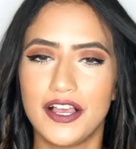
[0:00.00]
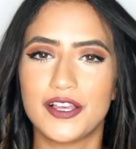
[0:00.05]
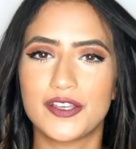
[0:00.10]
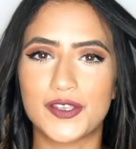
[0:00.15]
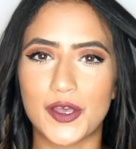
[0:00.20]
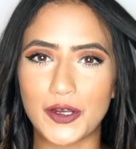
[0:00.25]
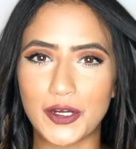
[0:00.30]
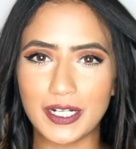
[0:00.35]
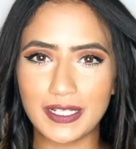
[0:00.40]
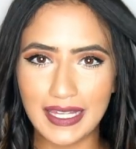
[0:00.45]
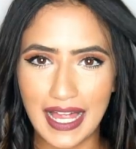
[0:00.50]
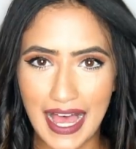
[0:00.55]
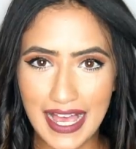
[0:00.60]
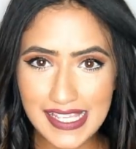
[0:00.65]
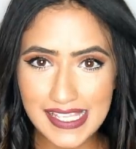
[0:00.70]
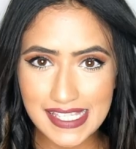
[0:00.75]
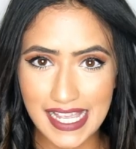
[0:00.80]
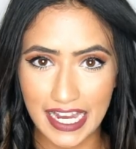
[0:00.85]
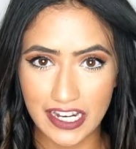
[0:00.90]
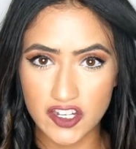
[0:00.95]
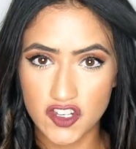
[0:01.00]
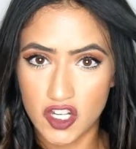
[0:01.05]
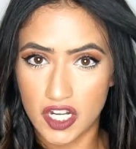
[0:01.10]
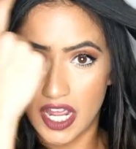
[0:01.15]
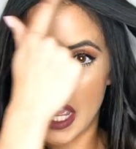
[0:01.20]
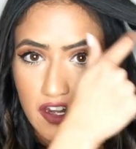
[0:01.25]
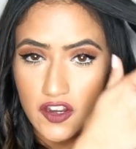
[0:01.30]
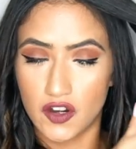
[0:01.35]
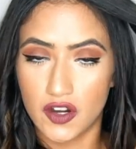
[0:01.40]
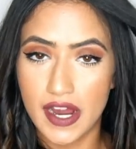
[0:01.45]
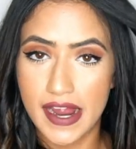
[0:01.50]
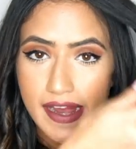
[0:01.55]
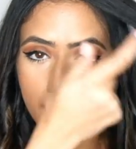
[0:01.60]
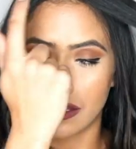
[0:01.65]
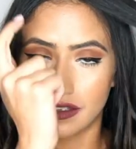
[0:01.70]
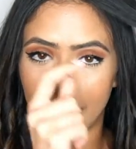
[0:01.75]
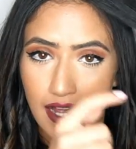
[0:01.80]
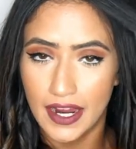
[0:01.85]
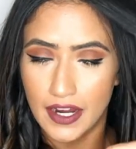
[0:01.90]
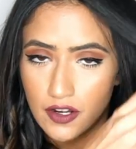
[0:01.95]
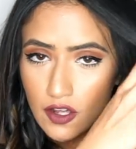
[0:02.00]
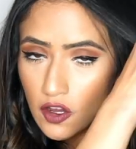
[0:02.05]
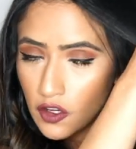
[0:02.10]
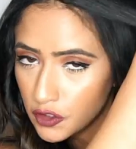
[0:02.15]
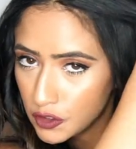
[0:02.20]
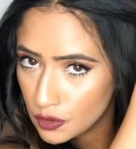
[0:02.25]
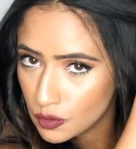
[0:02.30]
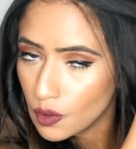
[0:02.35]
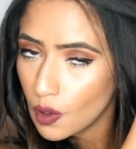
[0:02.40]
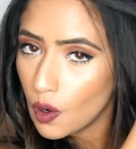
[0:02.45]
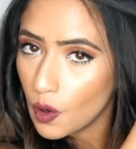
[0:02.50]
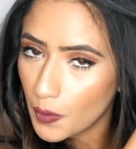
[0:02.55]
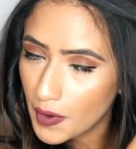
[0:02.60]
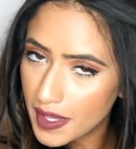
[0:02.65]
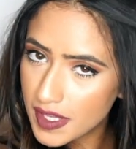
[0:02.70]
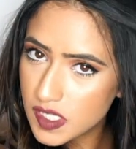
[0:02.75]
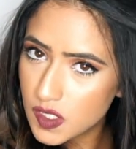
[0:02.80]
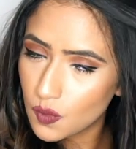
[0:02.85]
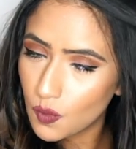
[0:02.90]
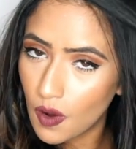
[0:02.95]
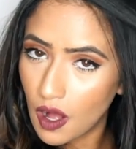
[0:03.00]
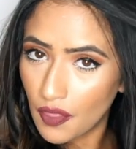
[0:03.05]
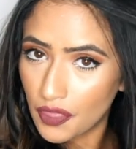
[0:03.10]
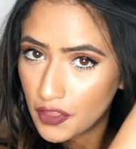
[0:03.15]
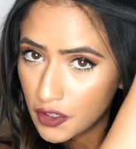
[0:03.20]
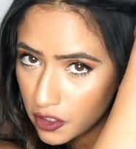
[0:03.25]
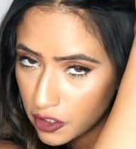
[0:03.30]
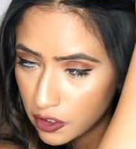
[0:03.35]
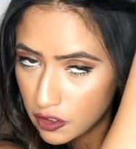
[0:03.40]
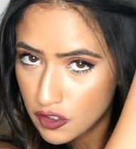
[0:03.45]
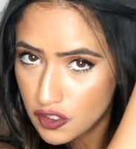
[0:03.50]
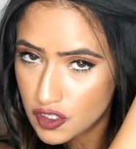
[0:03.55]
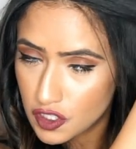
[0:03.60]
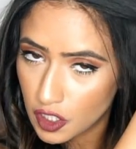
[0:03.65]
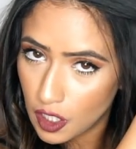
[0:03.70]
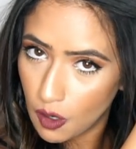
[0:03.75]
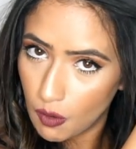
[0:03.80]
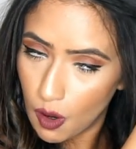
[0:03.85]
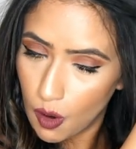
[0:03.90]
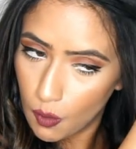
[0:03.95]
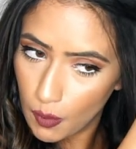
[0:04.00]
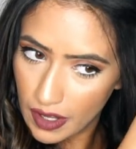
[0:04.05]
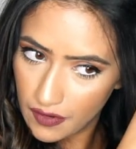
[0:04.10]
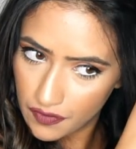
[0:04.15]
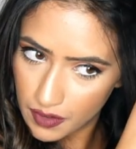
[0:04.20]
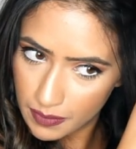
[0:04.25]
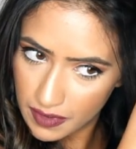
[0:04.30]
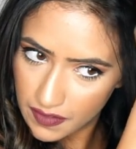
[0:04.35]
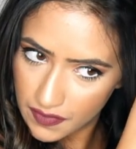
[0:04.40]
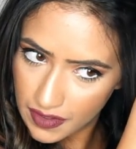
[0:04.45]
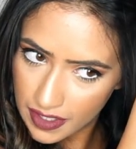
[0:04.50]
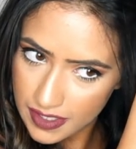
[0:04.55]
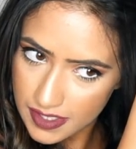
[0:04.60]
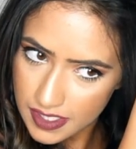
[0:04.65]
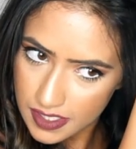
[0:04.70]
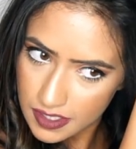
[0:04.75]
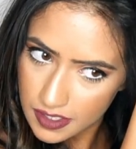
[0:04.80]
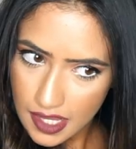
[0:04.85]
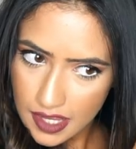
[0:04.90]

So your last section in your hairline, you always want the curls to go away from the face.